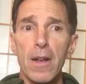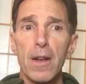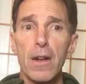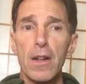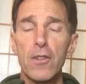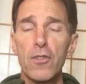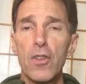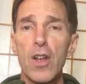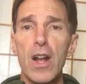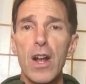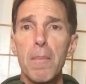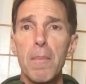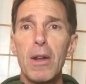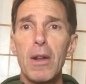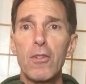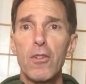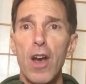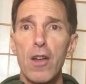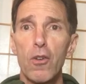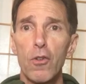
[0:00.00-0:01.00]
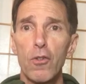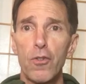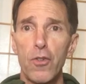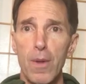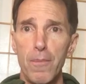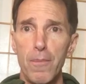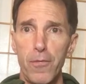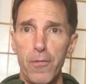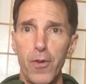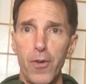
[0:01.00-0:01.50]
Let's talk about Donald
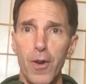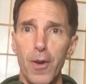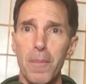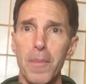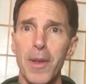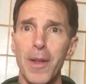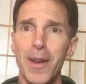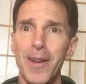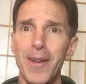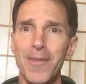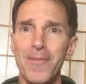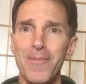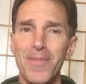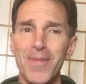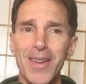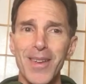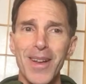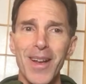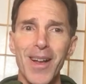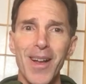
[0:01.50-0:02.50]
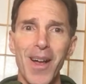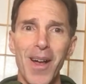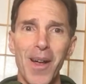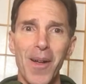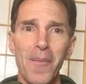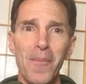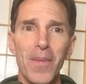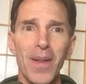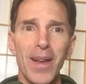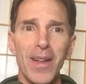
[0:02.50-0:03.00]
Trump for a minute.
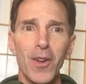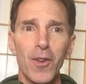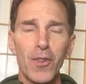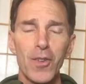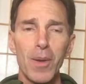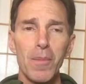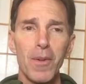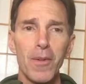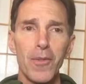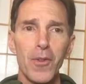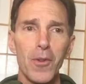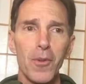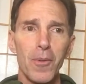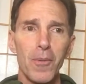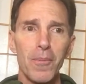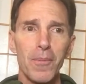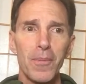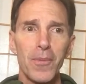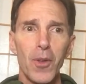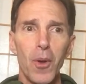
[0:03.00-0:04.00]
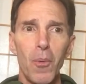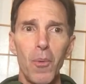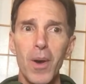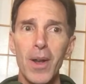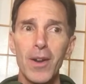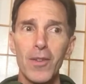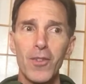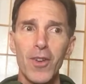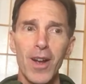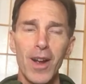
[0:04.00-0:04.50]
I know some of you don't
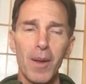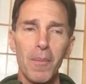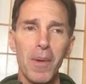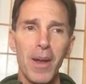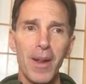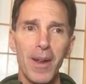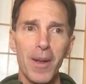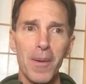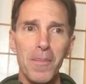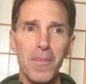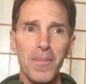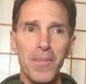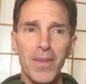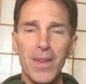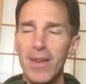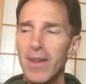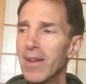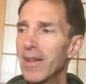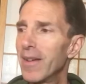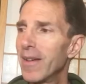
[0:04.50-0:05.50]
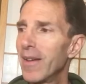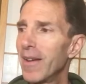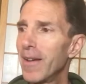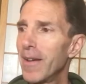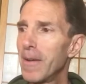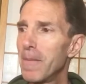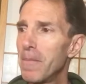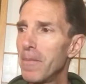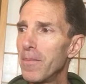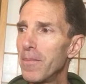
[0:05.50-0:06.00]
want to talk about him.
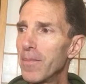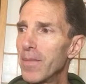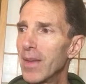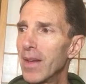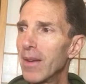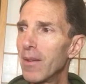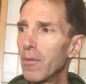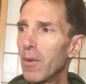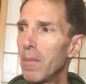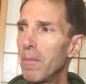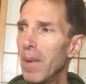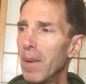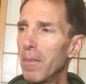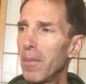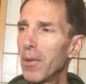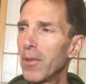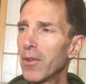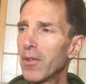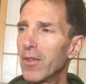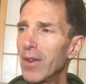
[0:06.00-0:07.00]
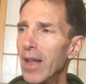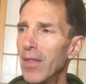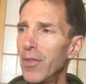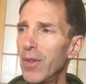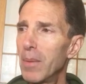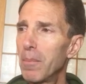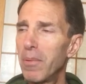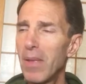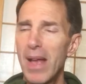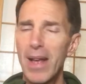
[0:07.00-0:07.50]
Remember, there's
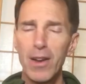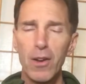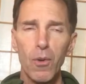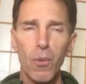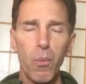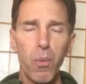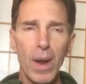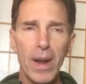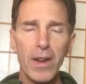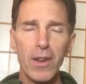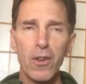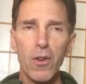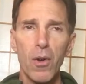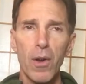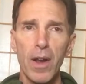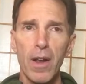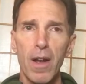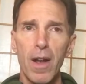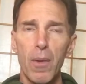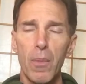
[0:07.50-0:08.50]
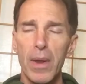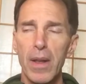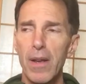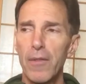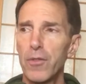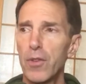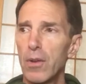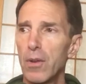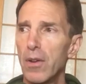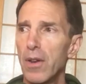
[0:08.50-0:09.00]
nothing black or white going on. We
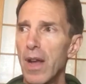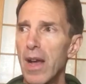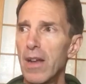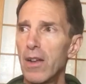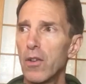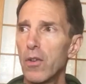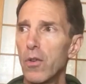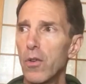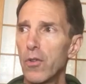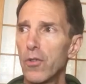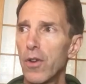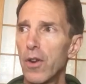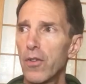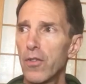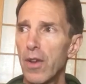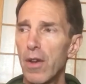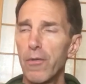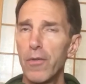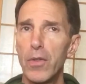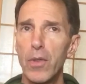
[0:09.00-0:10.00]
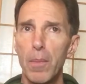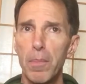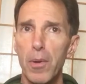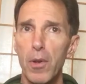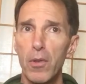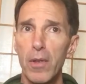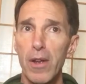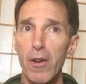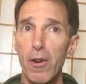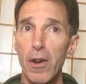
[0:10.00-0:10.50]
have to not lose ourselves in the
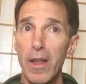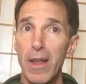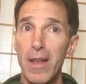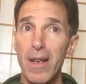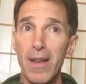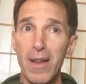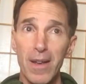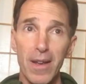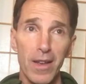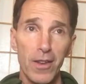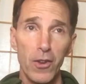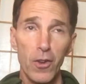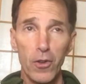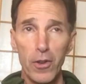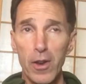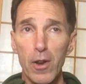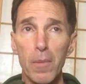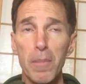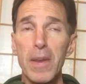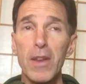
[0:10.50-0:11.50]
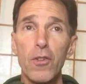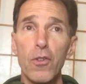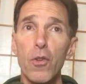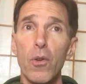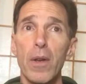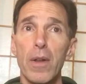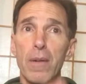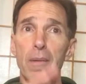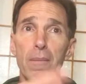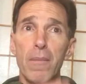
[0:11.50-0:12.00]
polarity. You'll hear me do
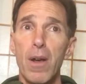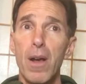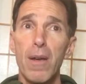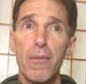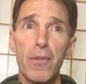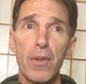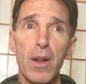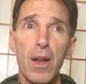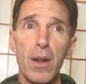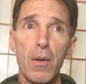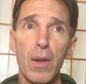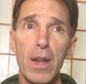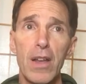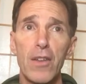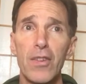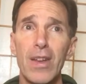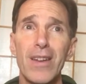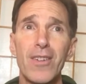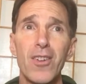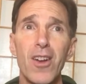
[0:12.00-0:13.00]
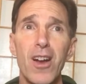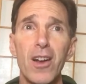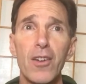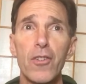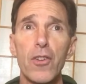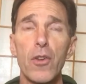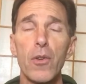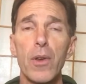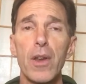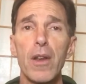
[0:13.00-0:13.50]
it off and on as I talk
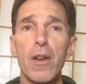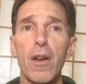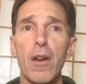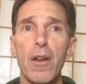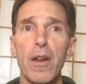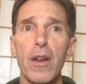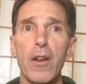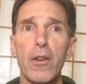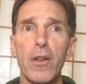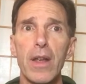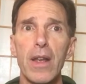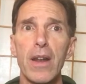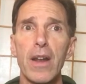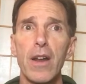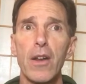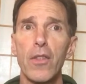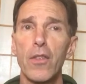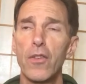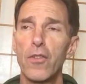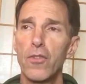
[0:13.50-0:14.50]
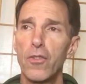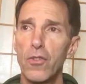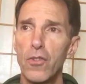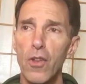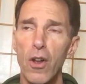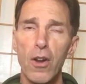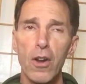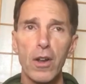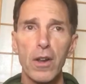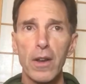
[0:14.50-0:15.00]
to you here, get into this
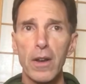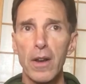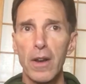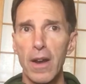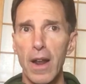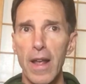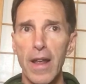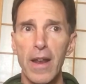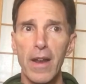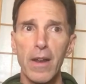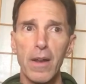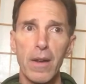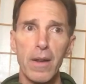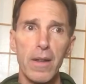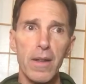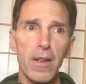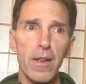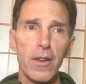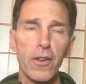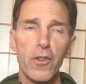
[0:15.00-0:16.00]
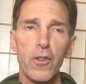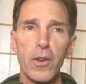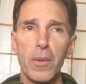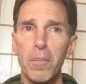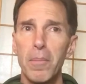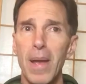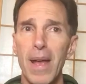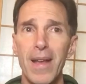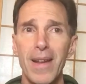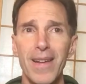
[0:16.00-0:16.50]
dark and light and good
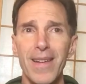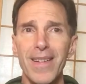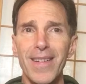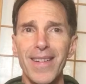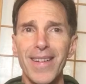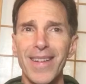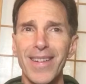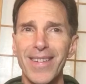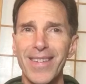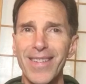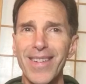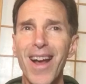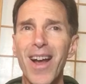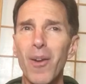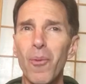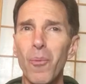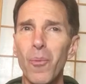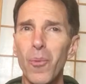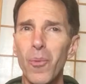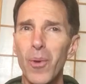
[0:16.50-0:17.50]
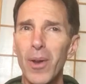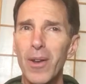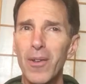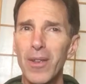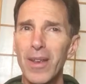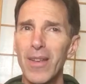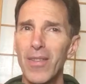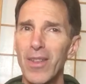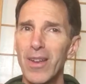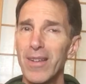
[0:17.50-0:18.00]
and bad. It's not
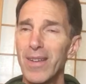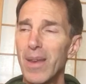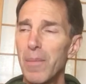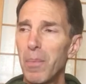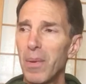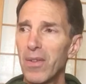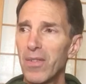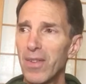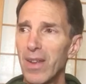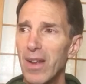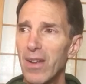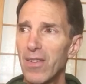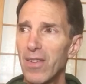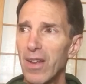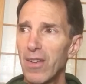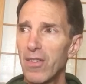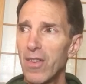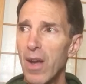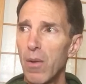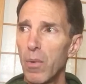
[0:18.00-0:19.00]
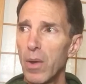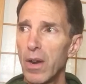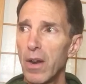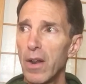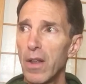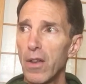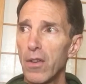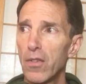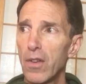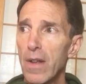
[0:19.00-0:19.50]
really, in the deepest sense, that's not what it
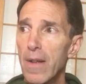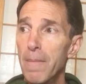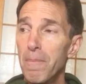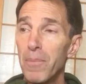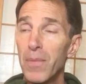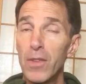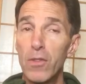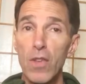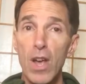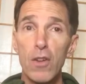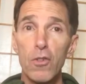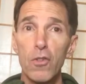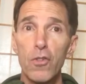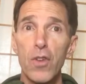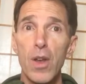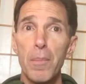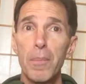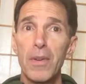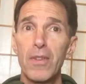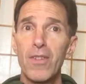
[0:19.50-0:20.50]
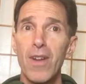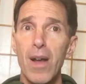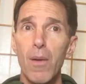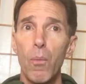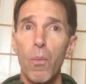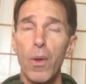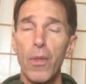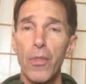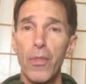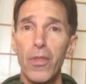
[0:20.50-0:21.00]
is. Donald Trump is not
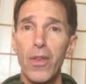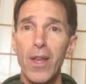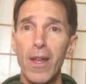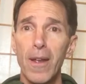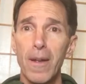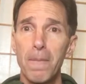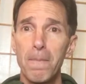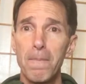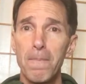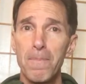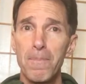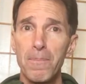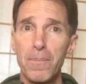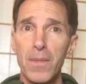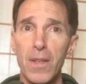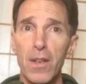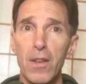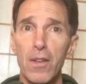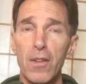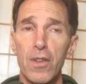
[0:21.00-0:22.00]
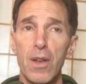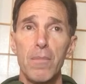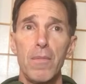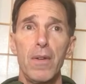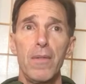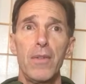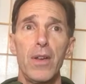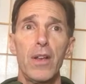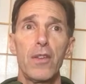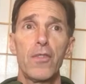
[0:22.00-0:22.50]
one thing. Some
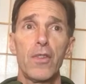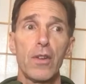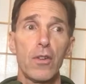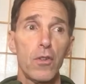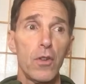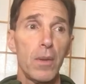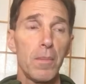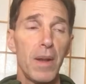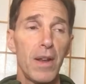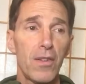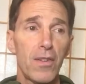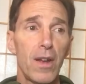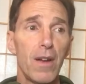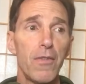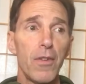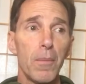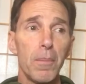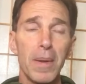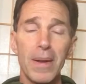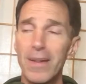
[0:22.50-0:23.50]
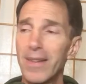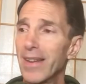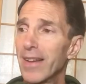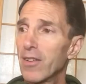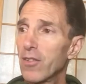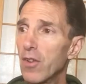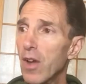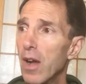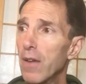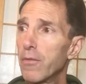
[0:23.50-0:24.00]
of us, including myself, have been
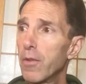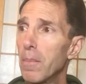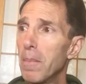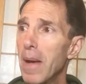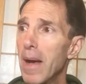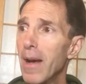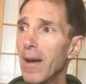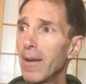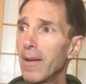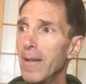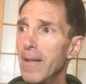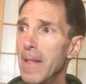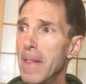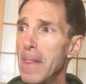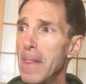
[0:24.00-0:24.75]
ticked off about